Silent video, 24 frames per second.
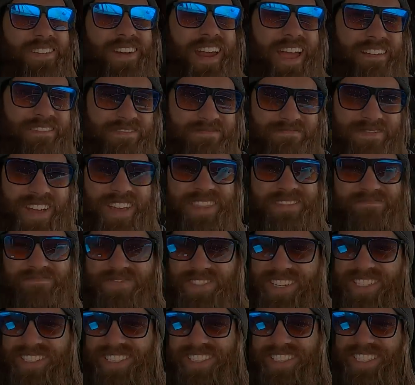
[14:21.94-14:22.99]
I'm driving by the
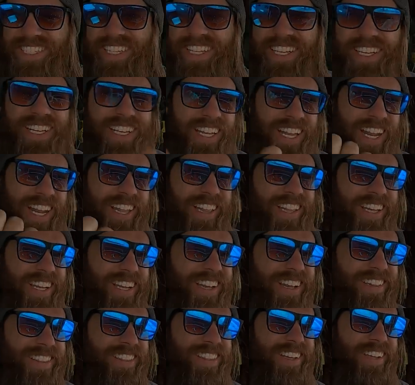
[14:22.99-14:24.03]
prison and I
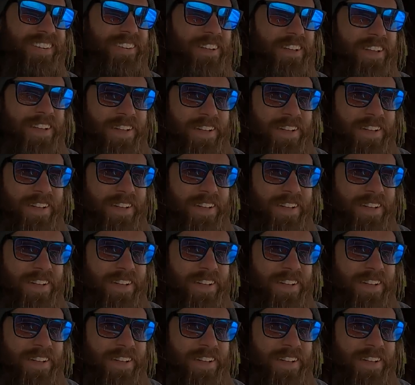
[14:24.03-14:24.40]
look at the,